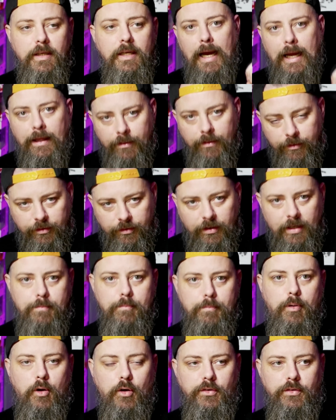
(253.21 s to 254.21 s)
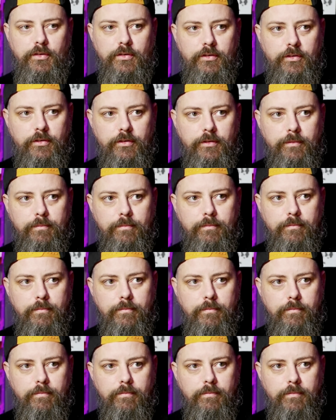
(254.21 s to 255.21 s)
At the same point,
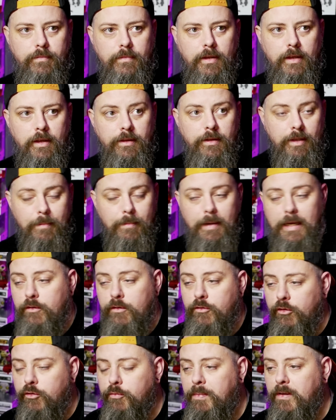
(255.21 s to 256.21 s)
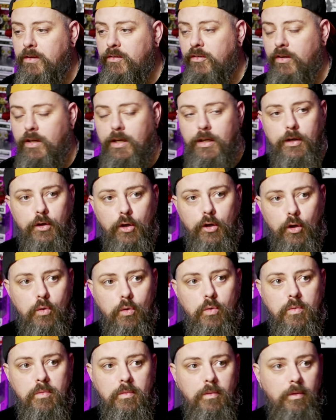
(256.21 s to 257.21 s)
they may just be saying
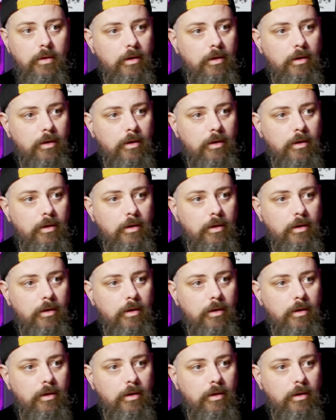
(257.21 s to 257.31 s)
no,